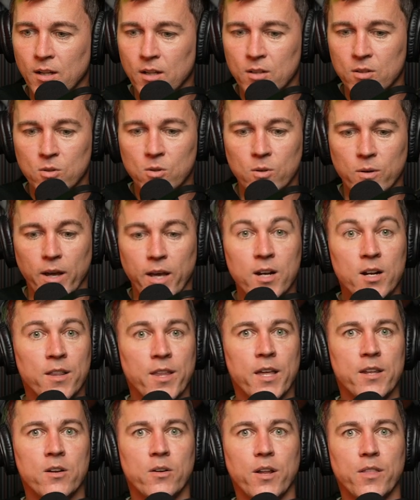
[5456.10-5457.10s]
Cool. And on
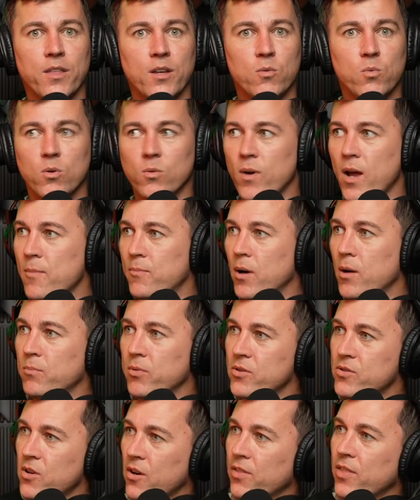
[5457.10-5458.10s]
that note, I think we'll wrap up.
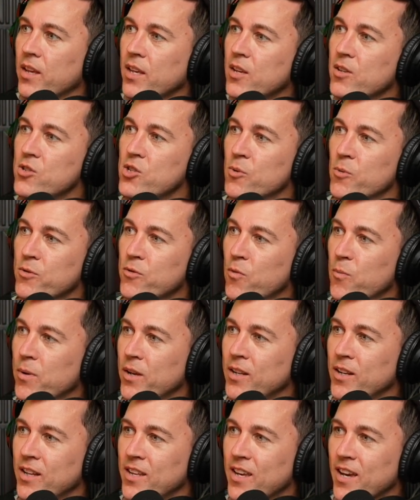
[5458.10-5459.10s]
Lazar, thank you so much for
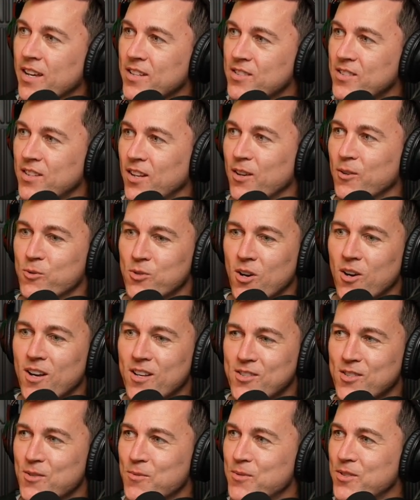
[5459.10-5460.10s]
being a guest. It was
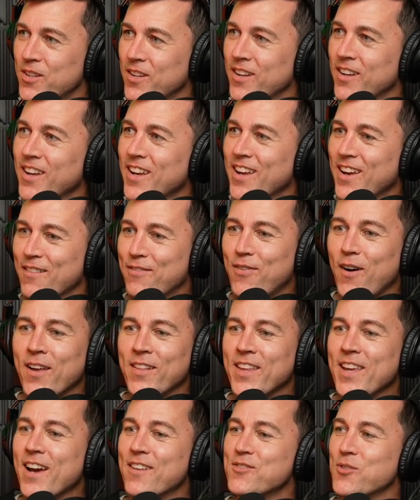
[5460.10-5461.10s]
awesome to Thanks
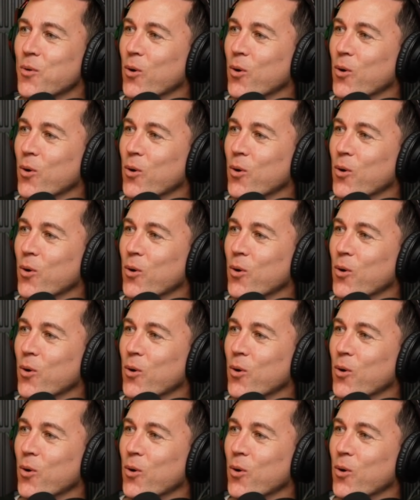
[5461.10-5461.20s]
finally have to